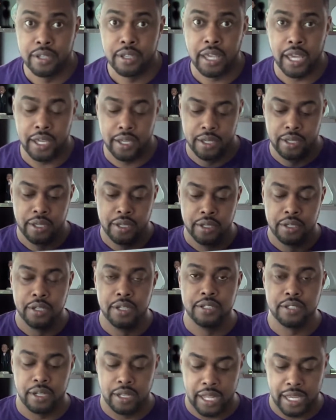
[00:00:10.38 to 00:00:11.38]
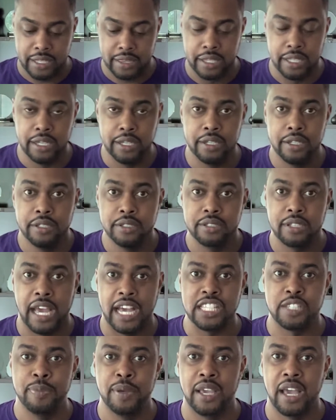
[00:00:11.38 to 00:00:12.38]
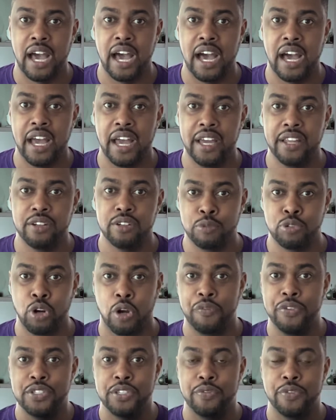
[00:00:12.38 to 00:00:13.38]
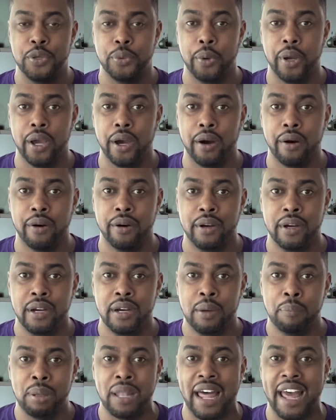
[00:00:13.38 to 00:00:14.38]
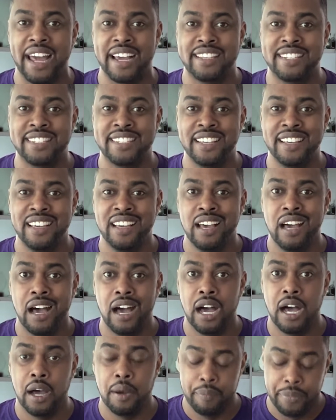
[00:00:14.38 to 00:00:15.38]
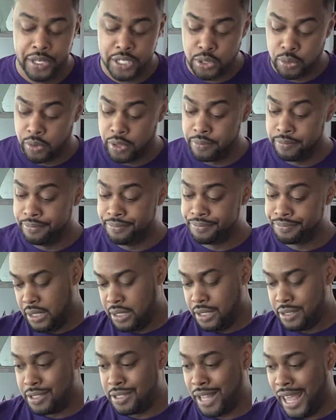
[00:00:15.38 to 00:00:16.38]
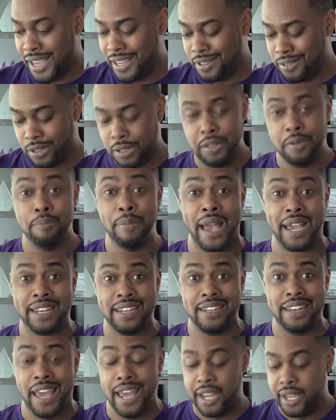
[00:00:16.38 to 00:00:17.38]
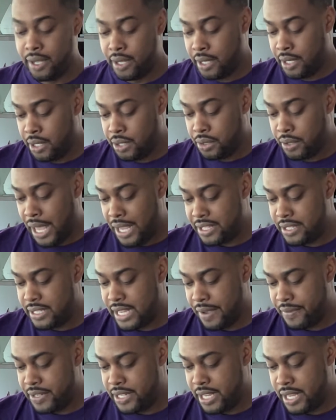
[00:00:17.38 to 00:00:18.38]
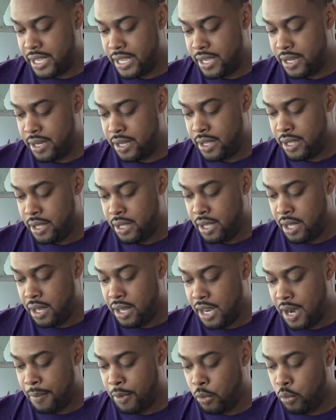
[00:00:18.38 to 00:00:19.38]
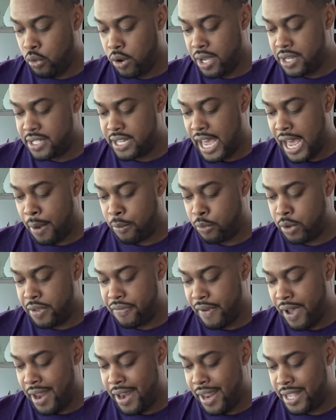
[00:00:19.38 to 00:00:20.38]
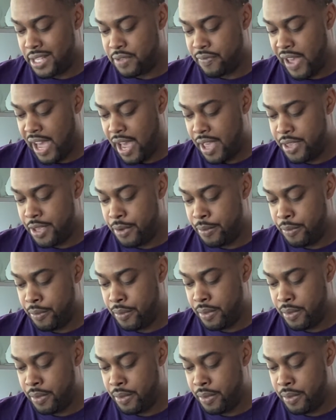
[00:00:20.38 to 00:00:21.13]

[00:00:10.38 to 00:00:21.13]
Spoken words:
okay? These are like the Scotsman Guide trophies, if you will, plaques. This is like even back in the day, 2017, number one top refinance value,